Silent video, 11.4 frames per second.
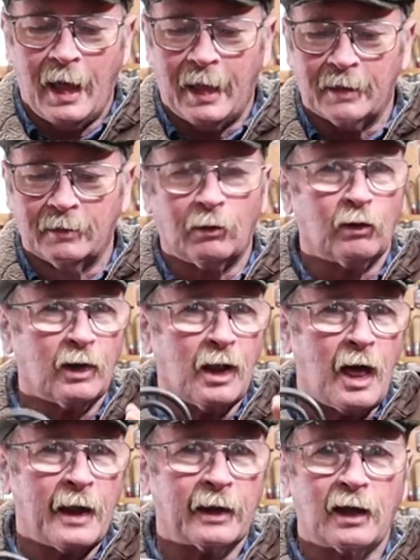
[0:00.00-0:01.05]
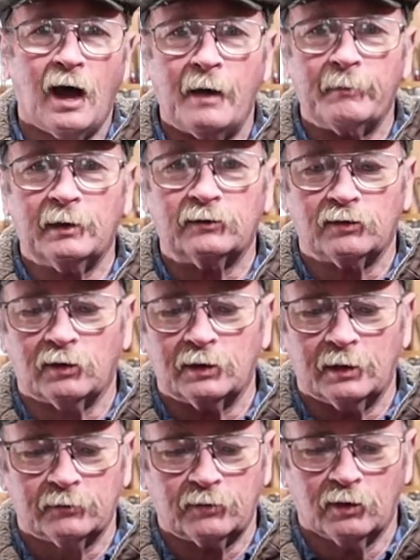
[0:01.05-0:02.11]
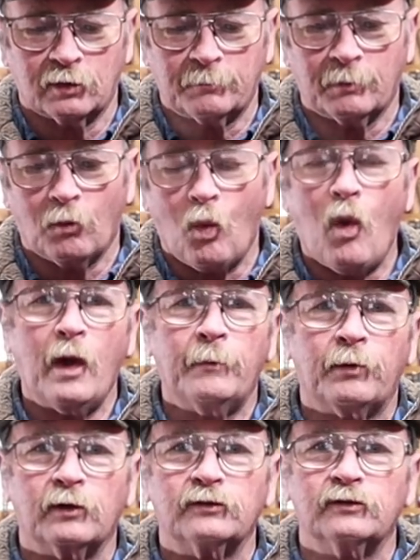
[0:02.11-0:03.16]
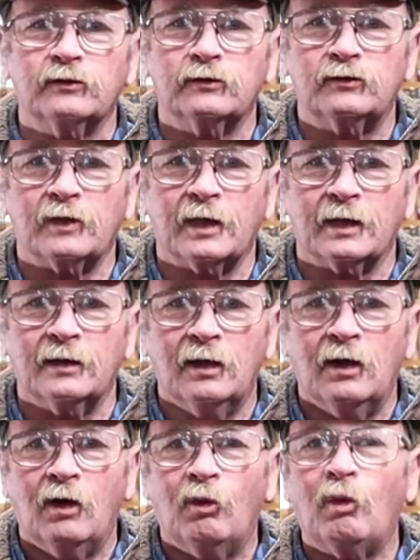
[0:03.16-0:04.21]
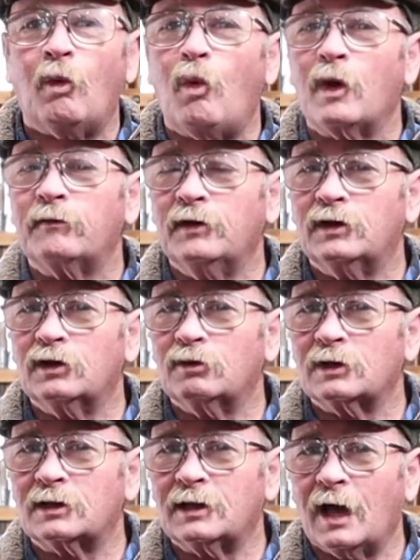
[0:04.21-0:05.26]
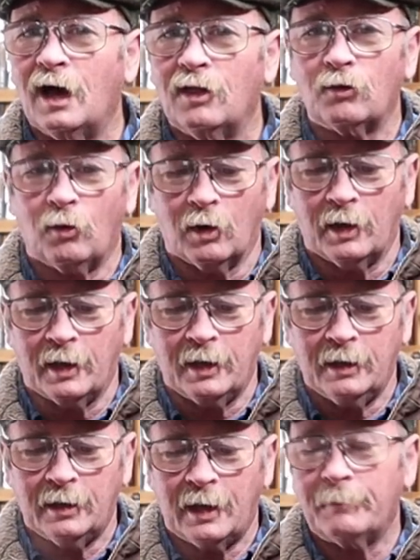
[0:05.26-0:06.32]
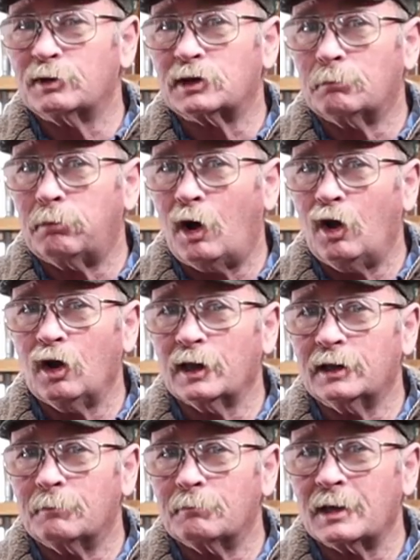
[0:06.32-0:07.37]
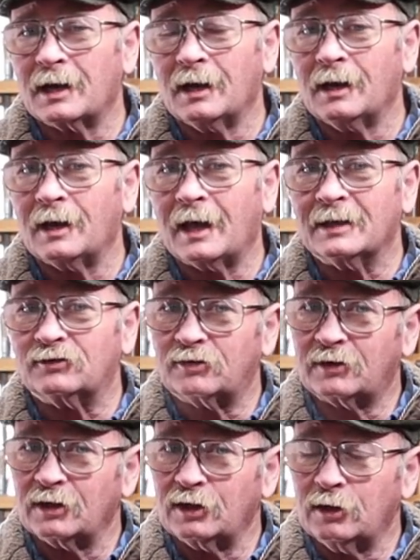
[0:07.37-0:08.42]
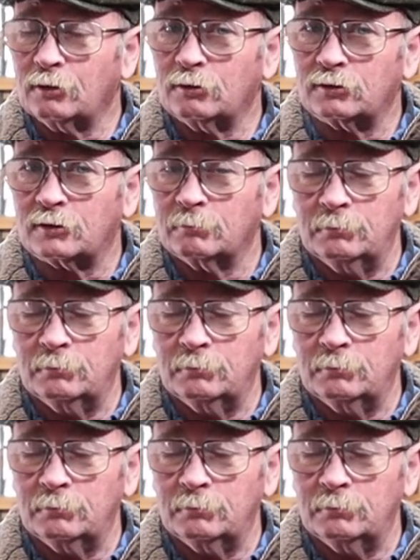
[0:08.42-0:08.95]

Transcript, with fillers: And there were a lot of comments on this hook, but one person said, well, what if you do it the other way and put the ball in the middle and still use the